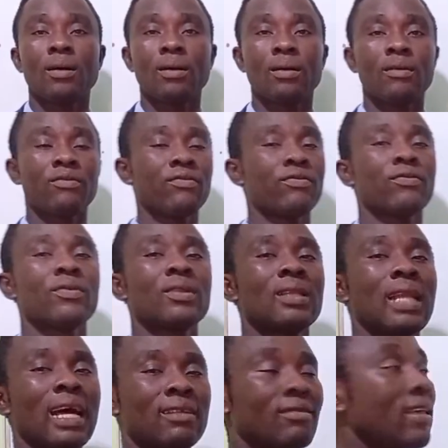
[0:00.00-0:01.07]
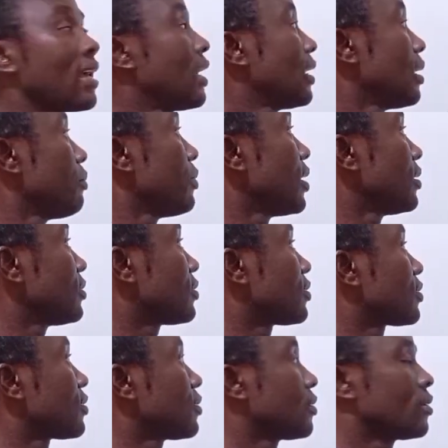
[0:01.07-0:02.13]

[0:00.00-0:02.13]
of that element